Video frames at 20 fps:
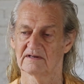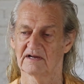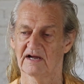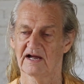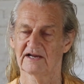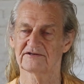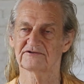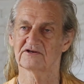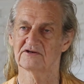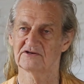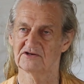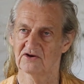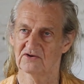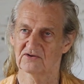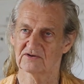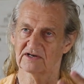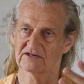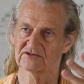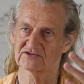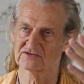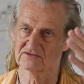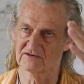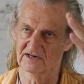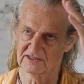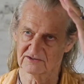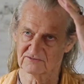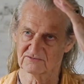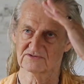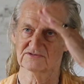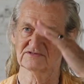Hatha yoga,
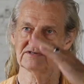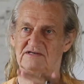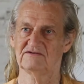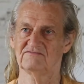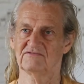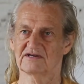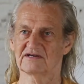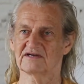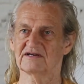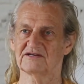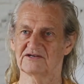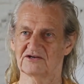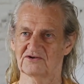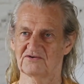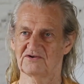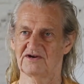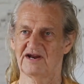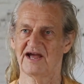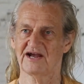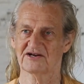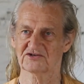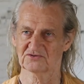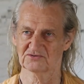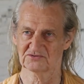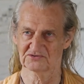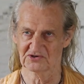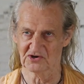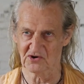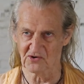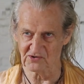strength receiving, an
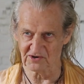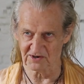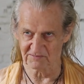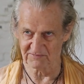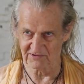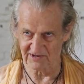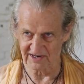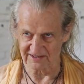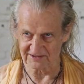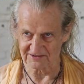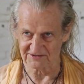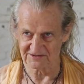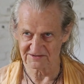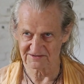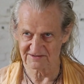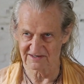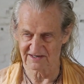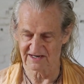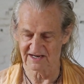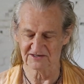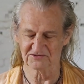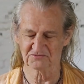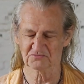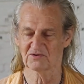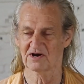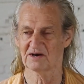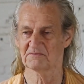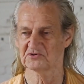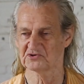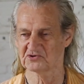actual yoga practice. As
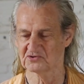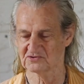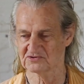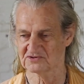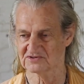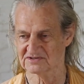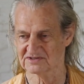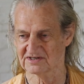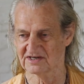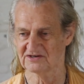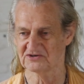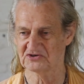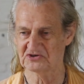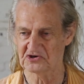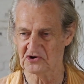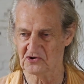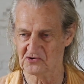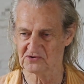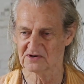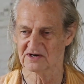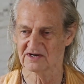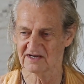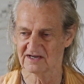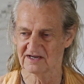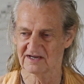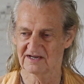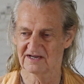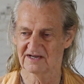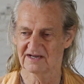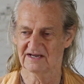Ramanuja said, yoga
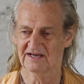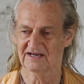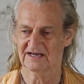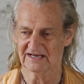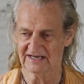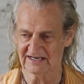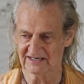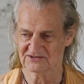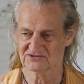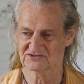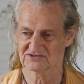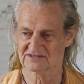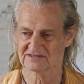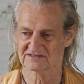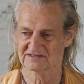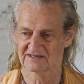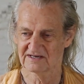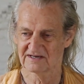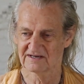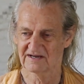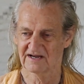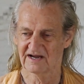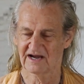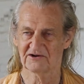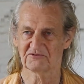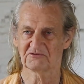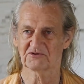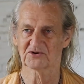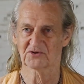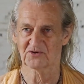is
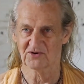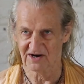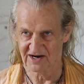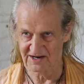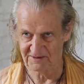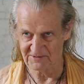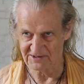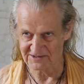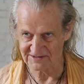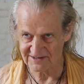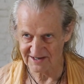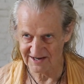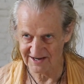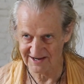a requirement